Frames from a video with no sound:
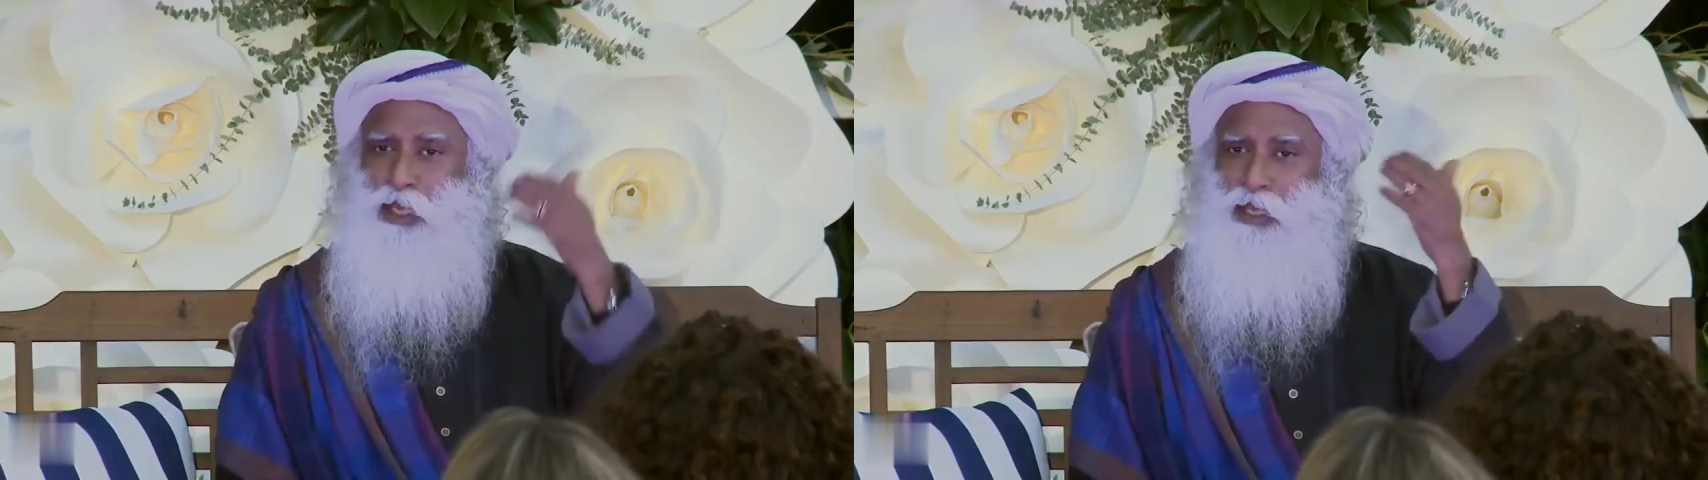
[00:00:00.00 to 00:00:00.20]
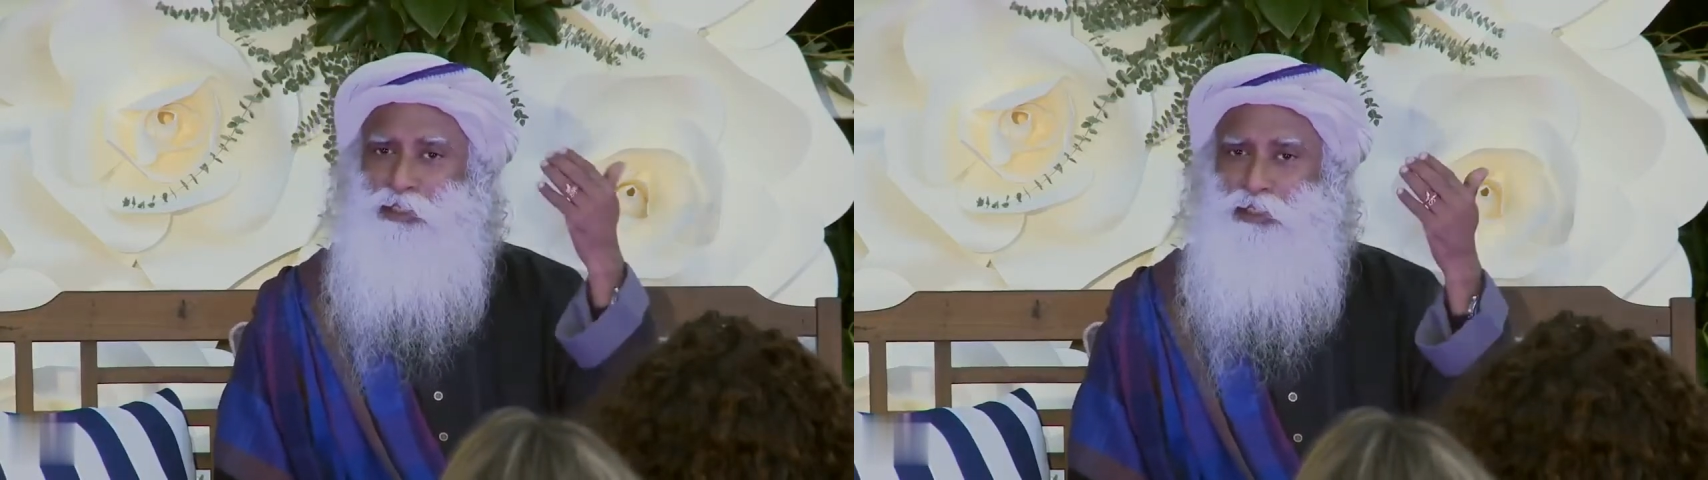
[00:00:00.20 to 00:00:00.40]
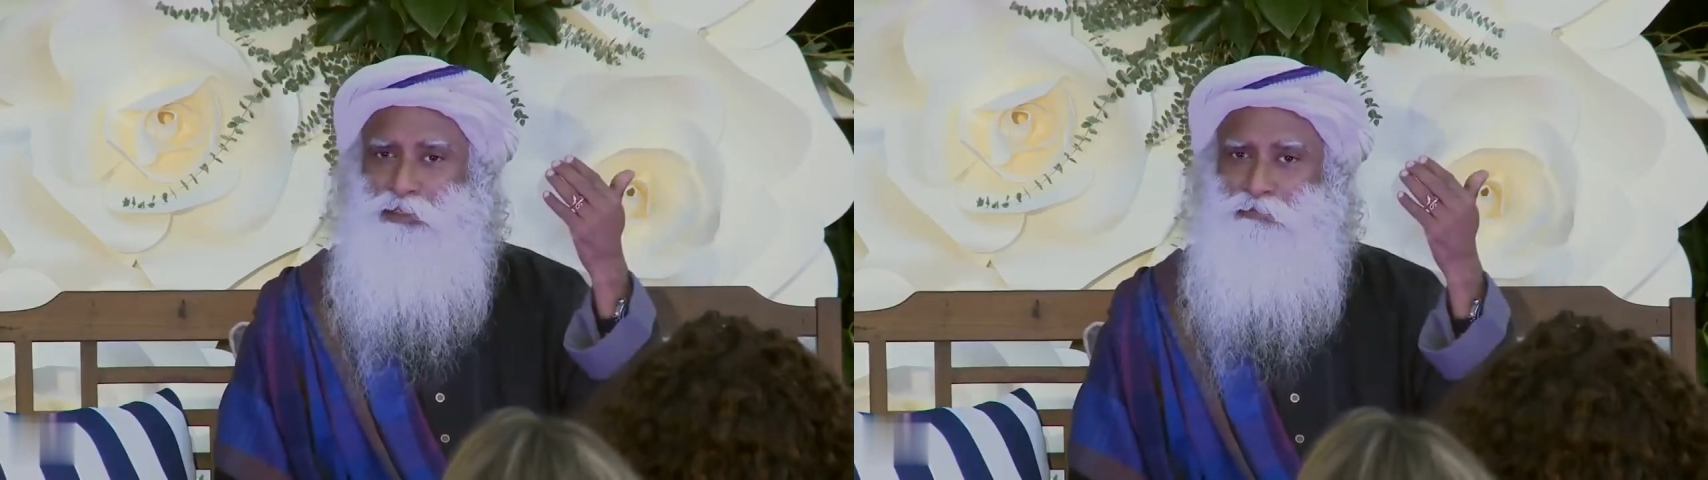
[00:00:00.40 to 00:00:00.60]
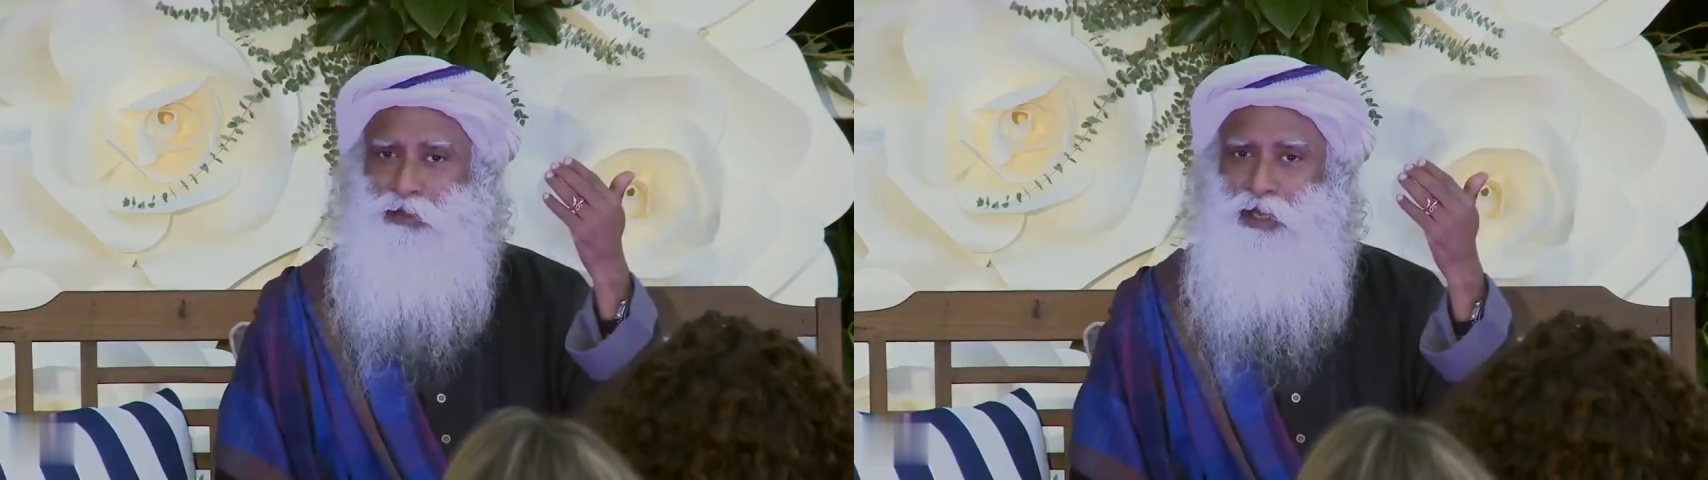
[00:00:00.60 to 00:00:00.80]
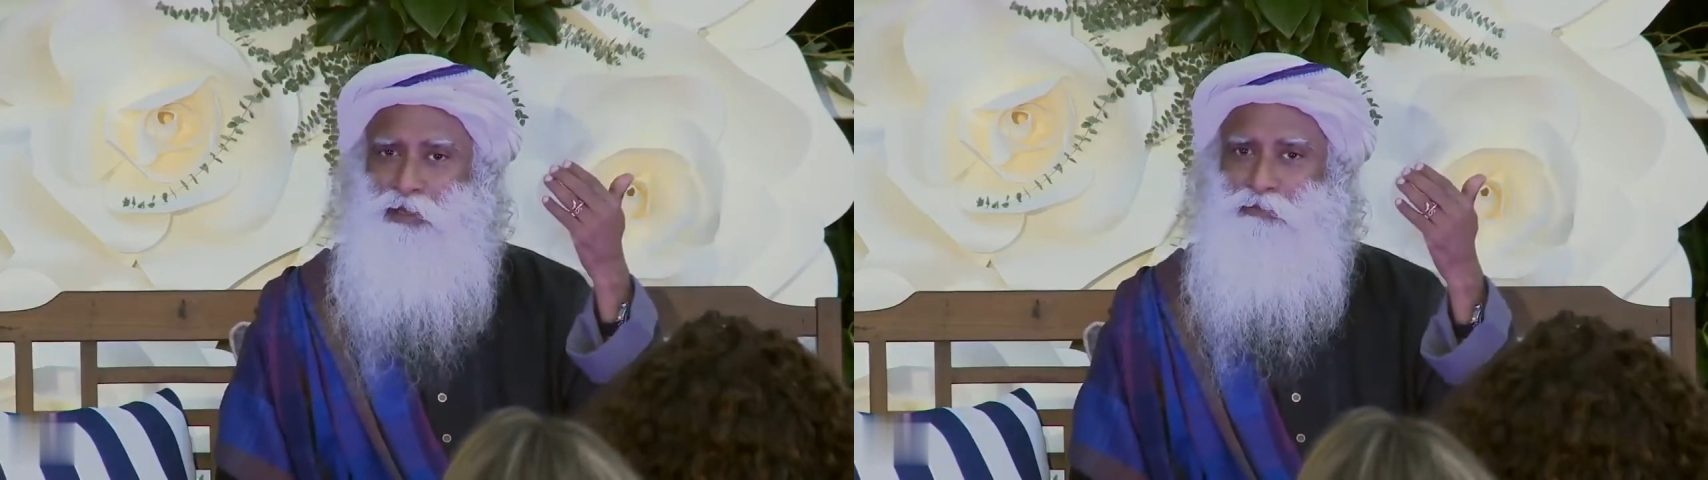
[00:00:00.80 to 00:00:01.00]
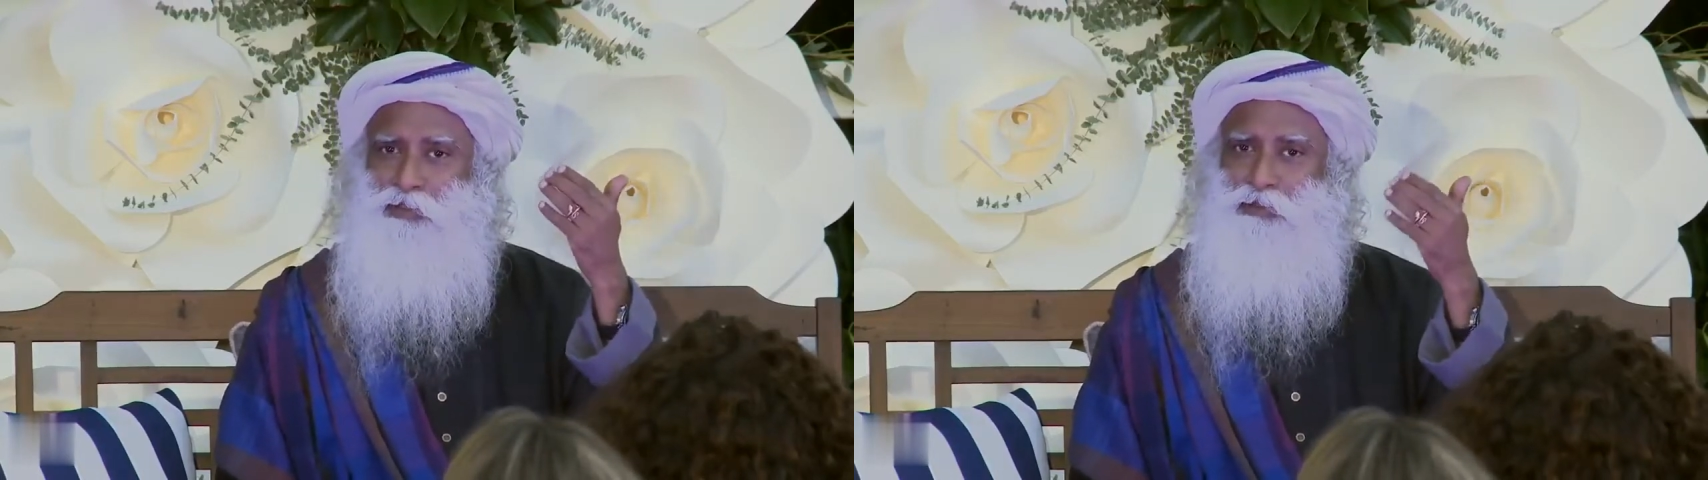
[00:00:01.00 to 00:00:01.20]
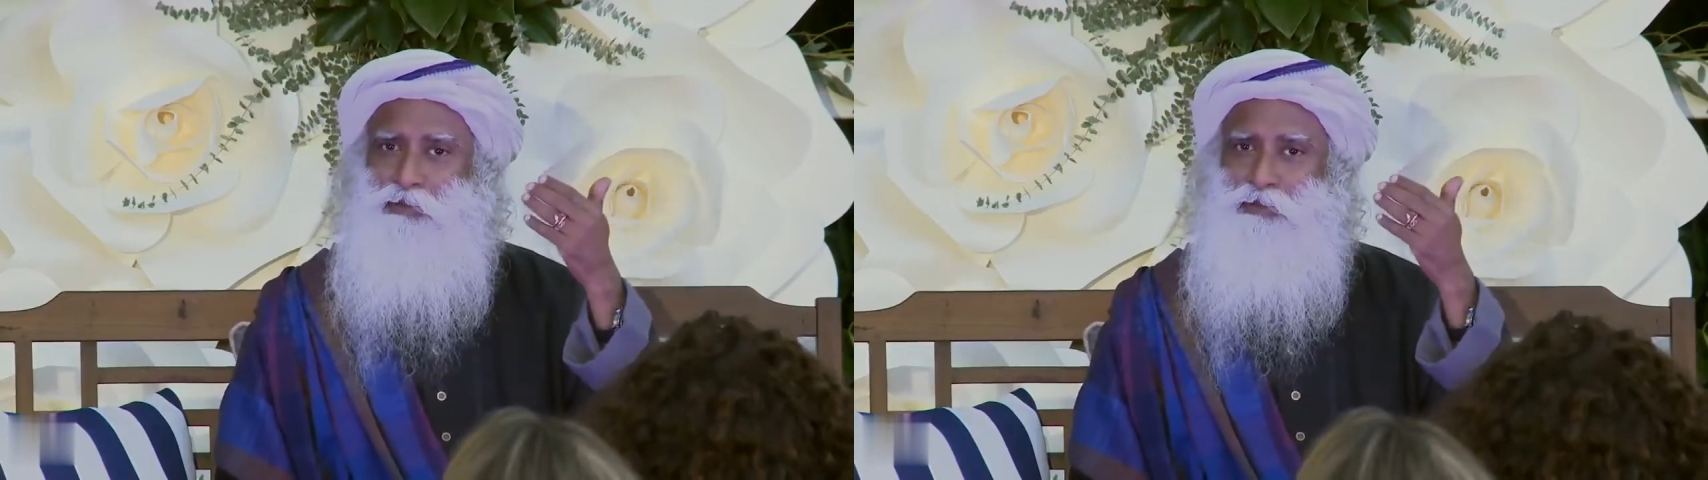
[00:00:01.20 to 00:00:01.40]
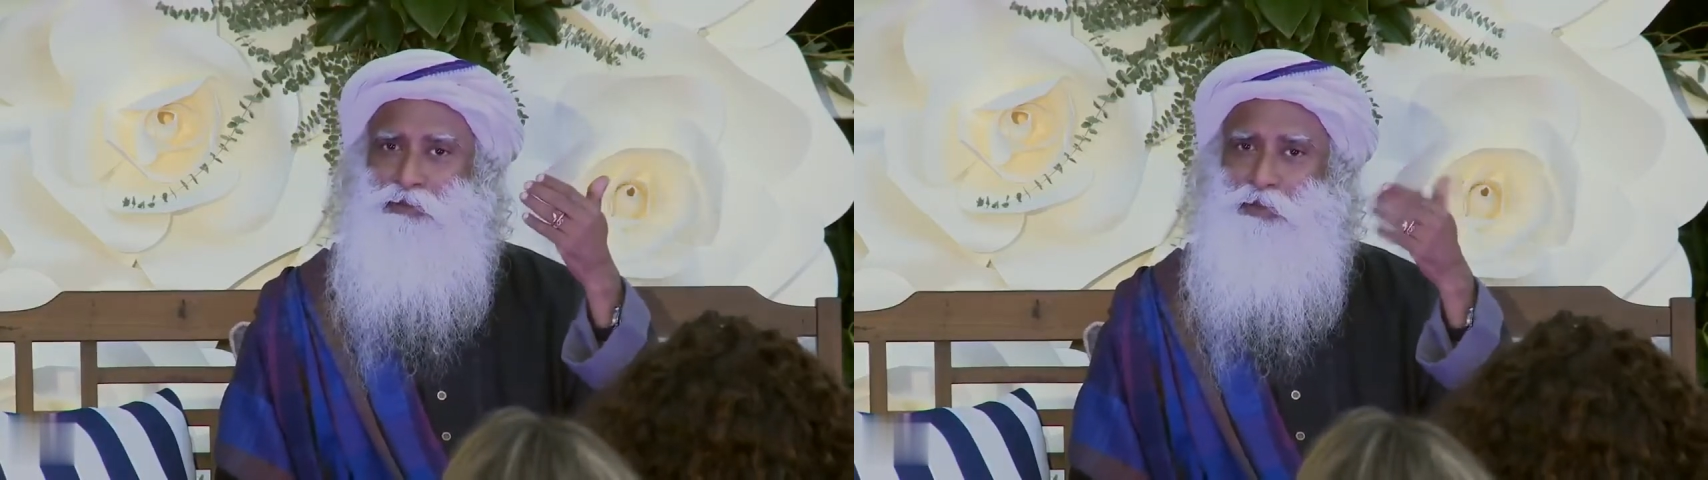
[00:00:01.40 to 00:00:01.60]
identified with your